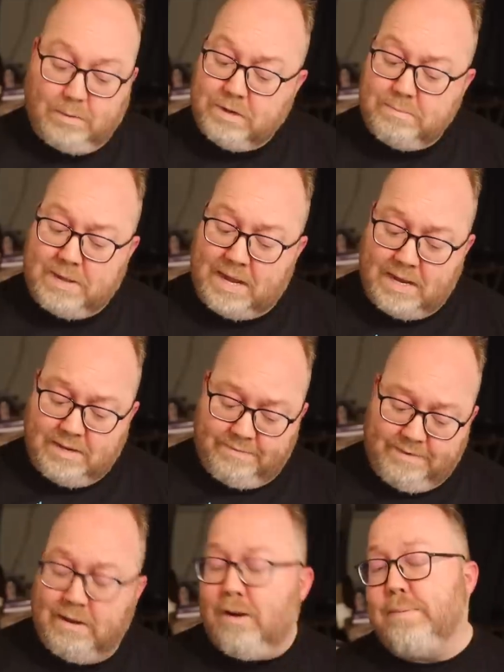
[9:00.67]
I wouldn't mind a
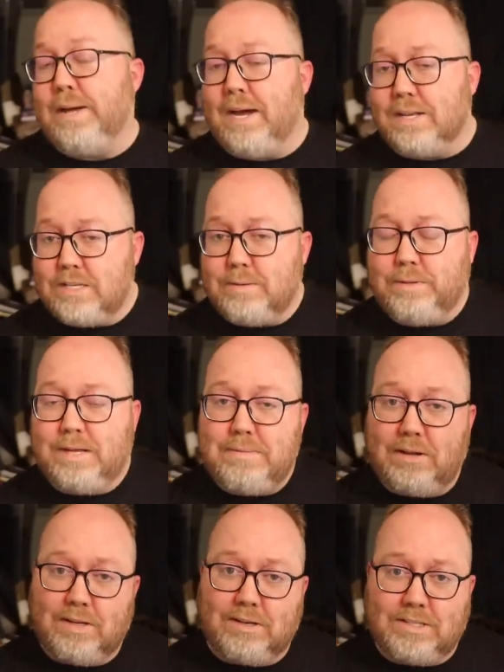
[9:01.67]
VR patch to play
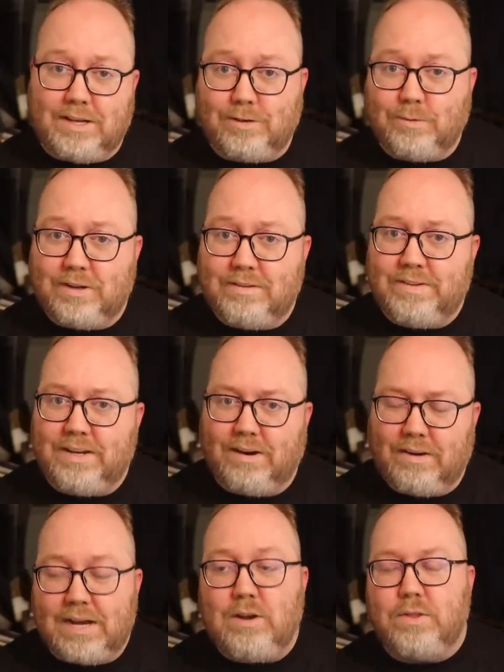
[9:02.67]
Metal Gear Solid 1 in
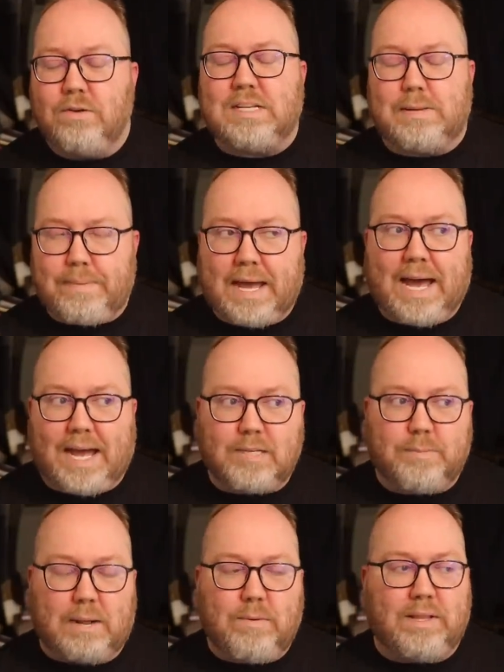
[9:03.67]
VR. I know there's a
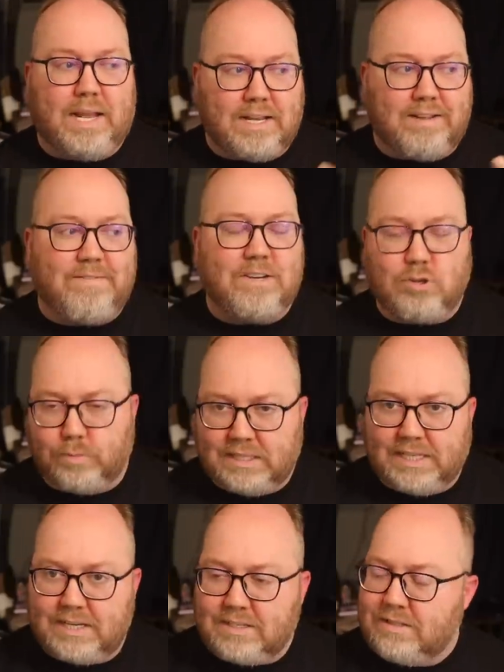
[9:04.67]
patch, but I want like an official
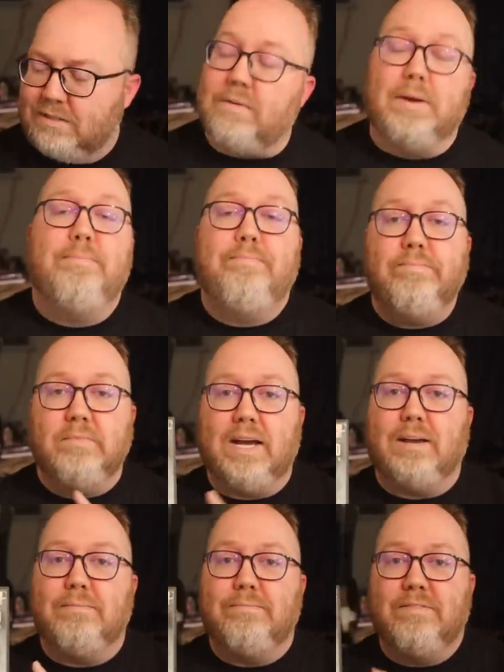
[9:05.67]
release. Anyway,
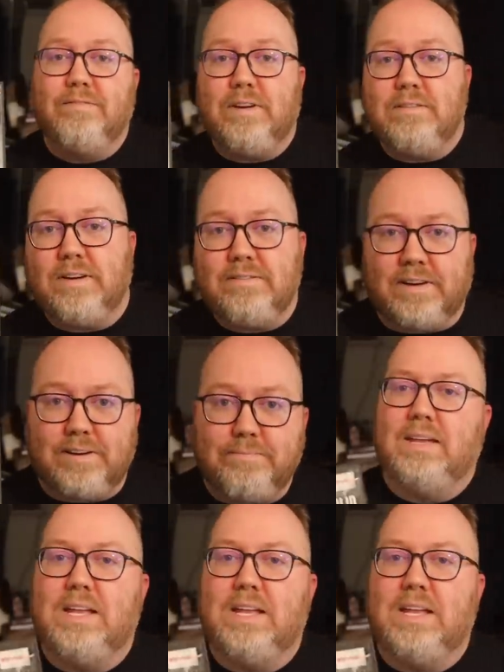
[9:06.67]
yeah, fun, fun, fun.